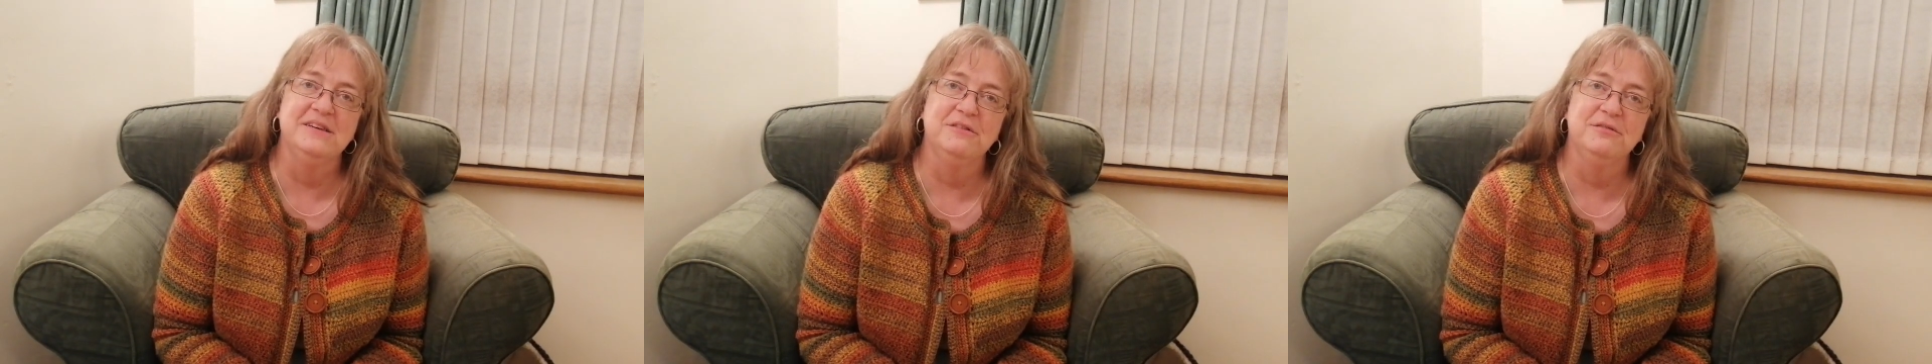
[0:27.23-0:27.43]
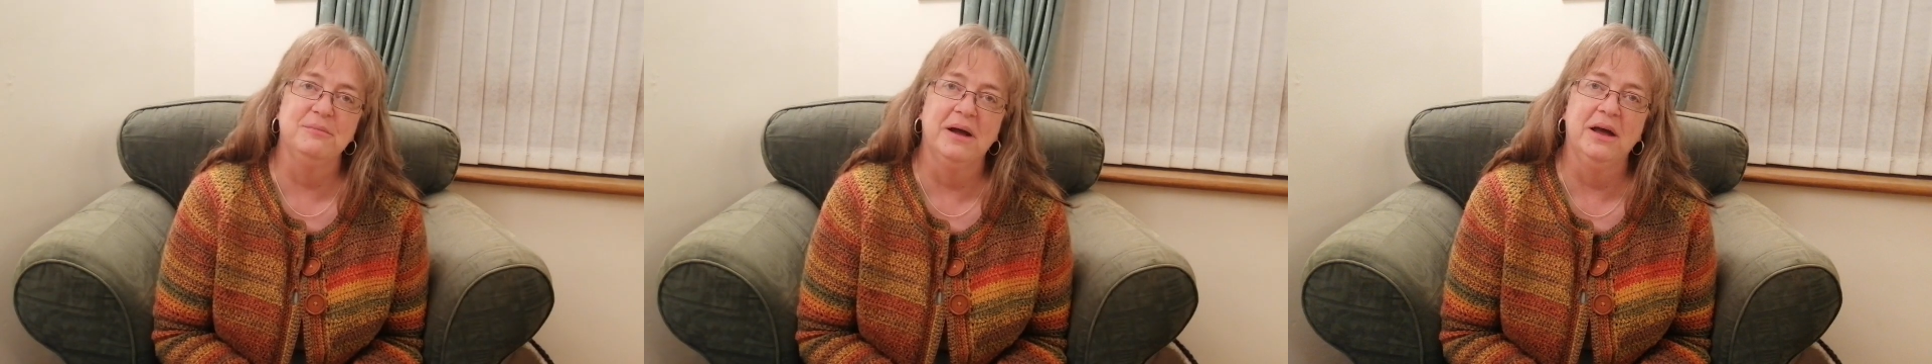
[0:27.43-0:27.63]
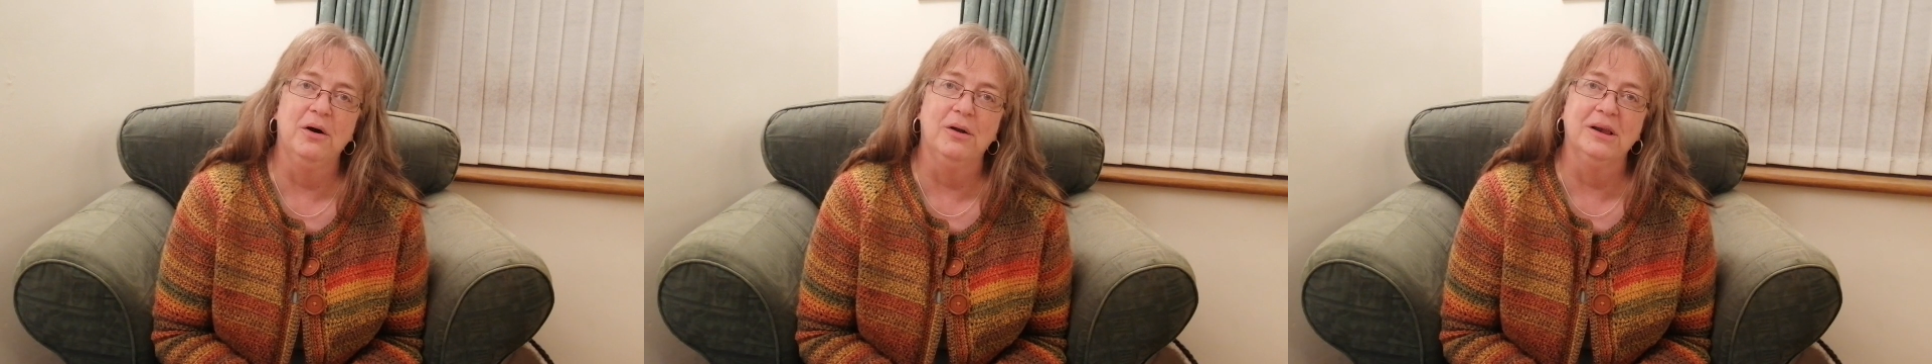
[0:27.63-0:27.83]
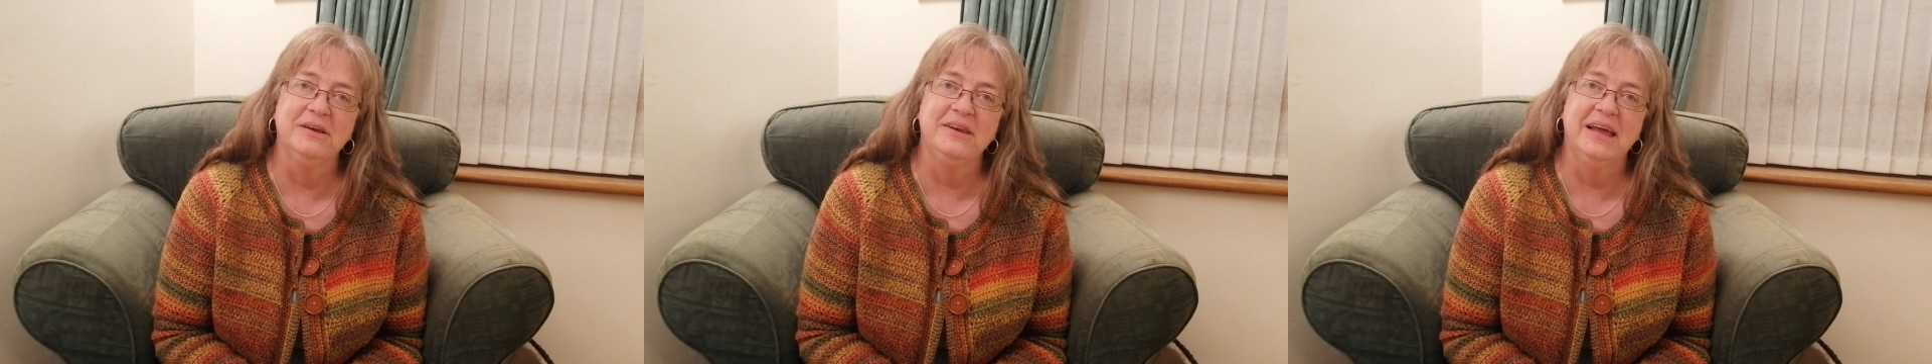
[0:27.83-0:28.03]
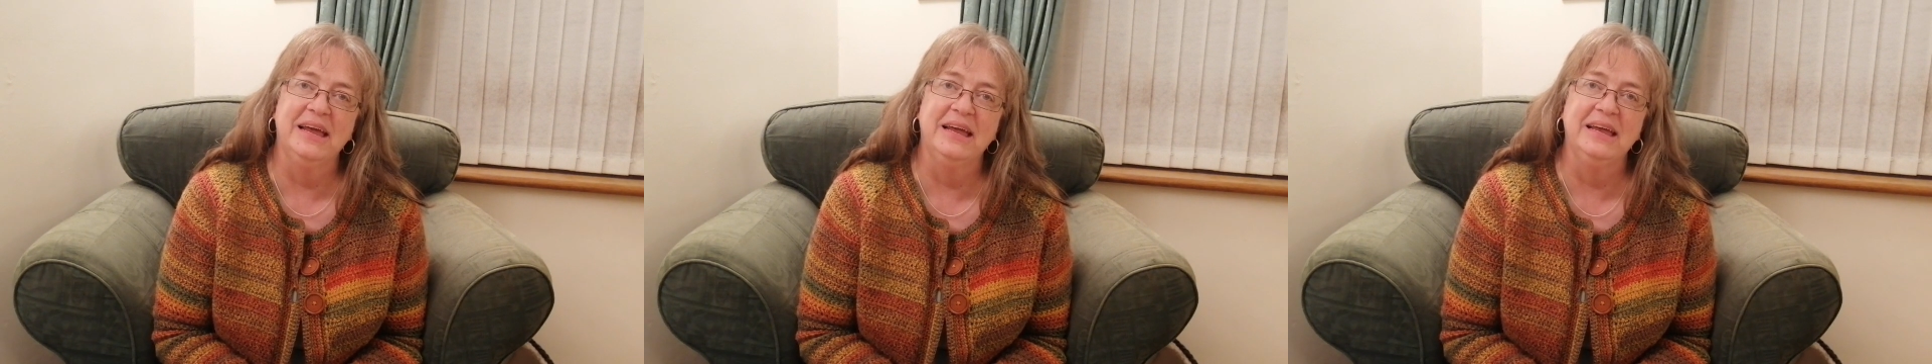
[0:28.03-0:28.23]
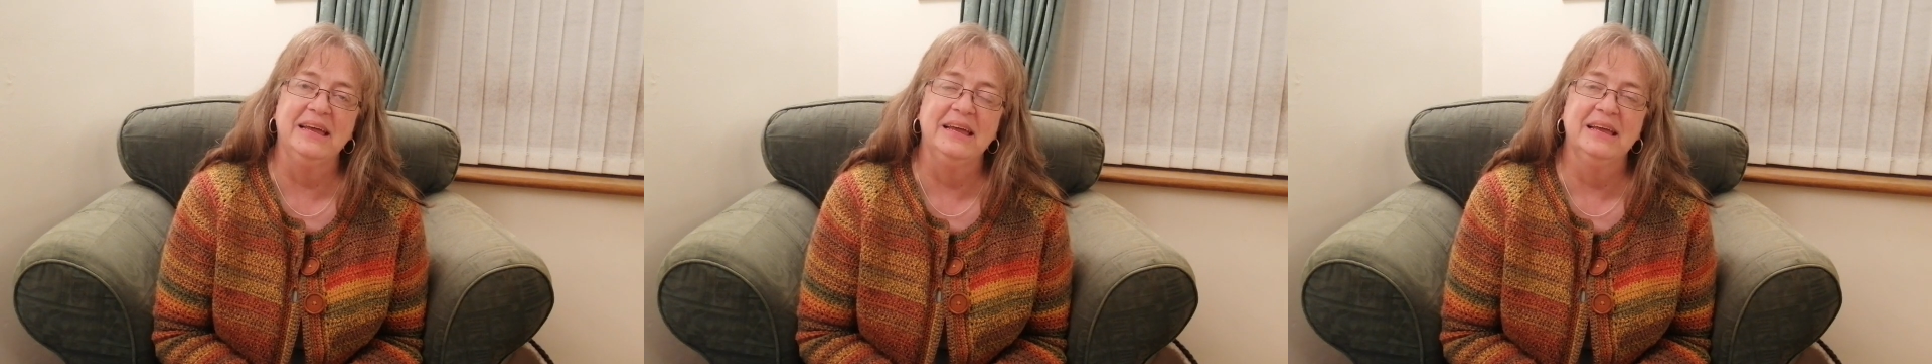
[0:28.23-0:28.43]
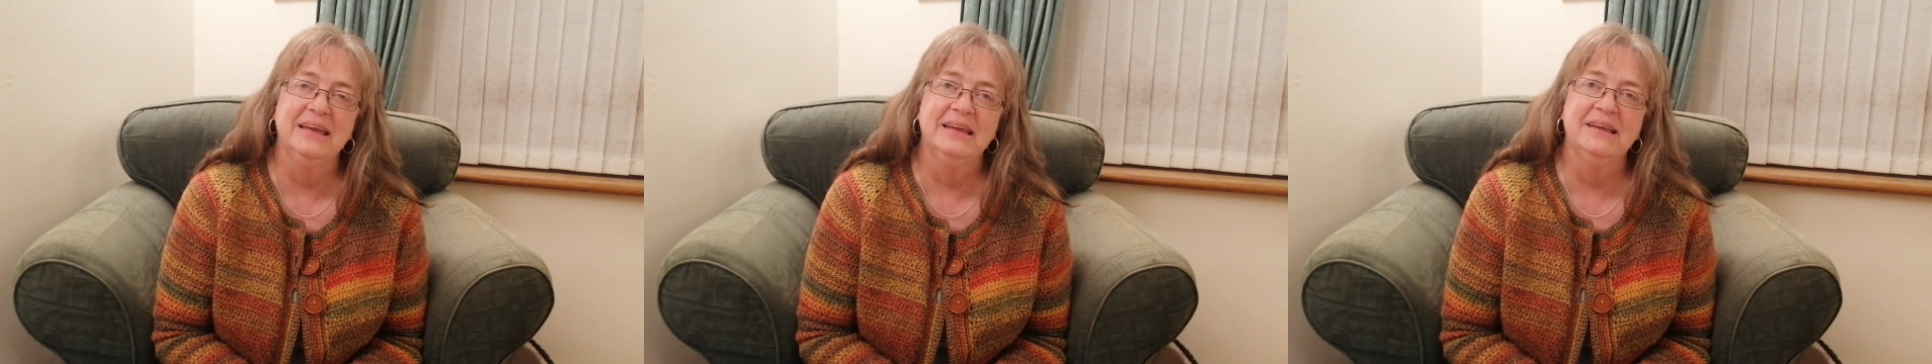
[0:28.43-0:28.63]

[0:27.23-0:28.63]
of my holiday